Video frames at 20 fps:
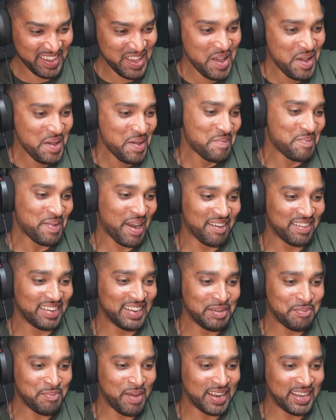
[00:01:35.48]

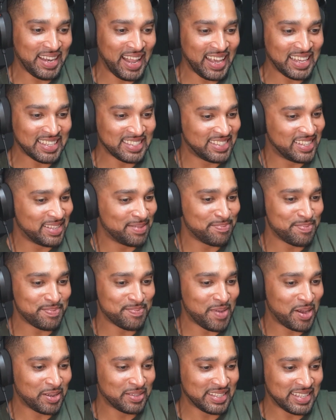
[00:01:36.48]
Apparently Monday is the
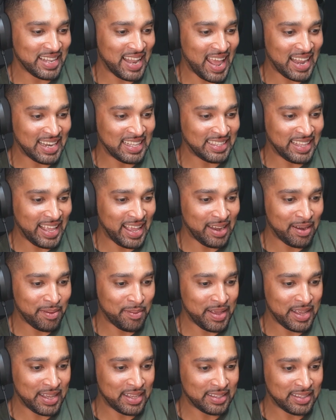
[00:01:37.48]
most likely day of the
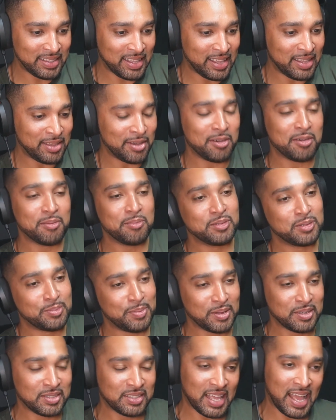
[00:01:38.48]
week that you're
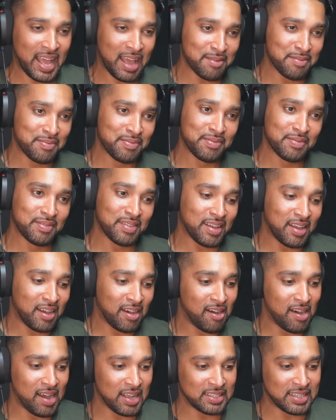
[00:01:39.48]
supposed to have a
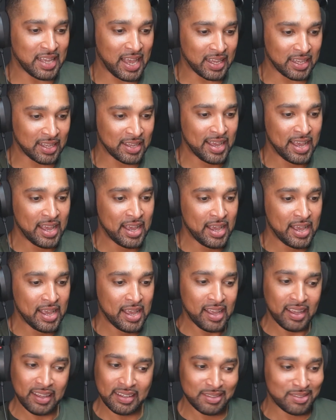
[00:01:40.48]
heart attack.
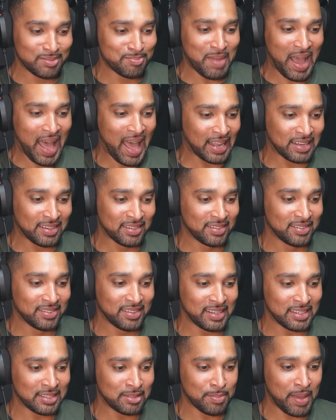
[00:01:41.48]
It's mad.
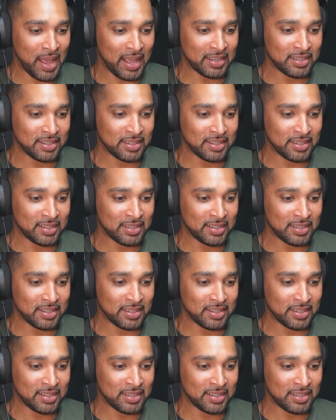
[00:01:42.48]
It's mad.